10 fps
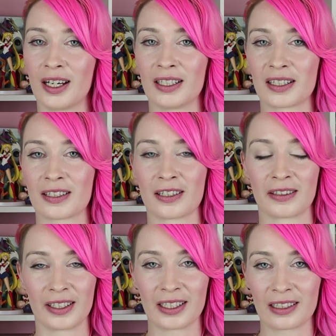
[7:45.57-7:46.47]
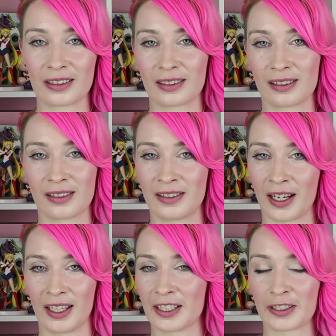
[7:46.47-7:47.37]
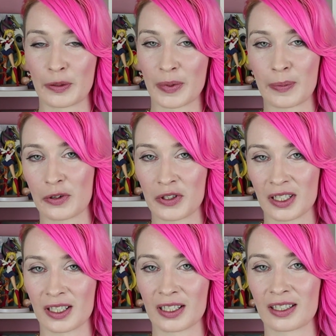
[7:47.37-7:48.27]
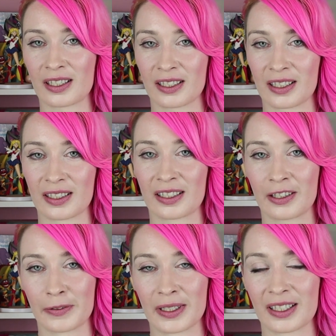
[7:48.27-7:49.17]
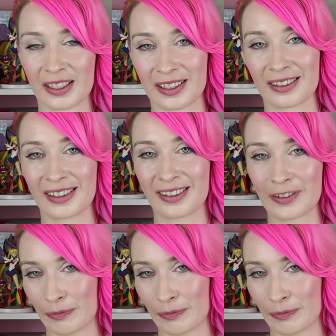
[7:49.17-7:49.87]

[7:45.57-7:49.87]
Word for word: and it's not like telling someone about Jesus is going to